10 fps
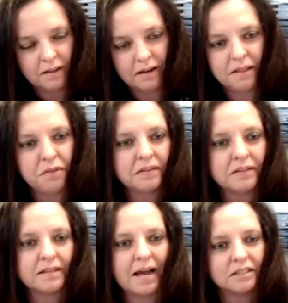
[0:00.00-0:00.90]
I think
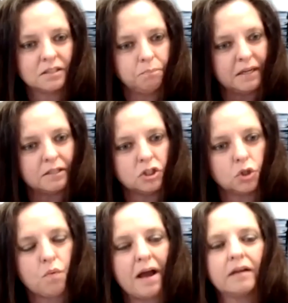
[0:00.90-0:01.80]
that that's been a
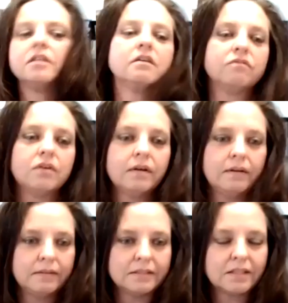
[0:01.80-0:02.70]
directive
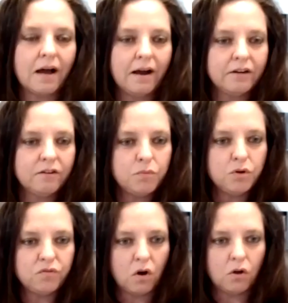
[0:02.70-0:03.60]
that's kind of
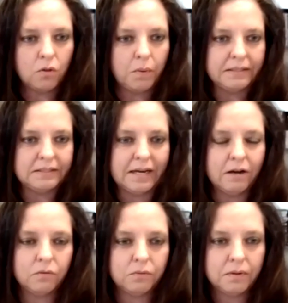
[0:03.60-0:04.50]
moved all the way
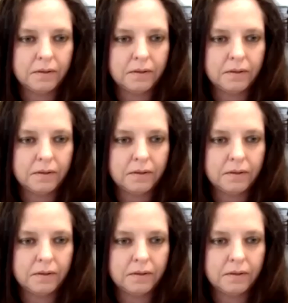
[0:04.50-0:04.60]
down.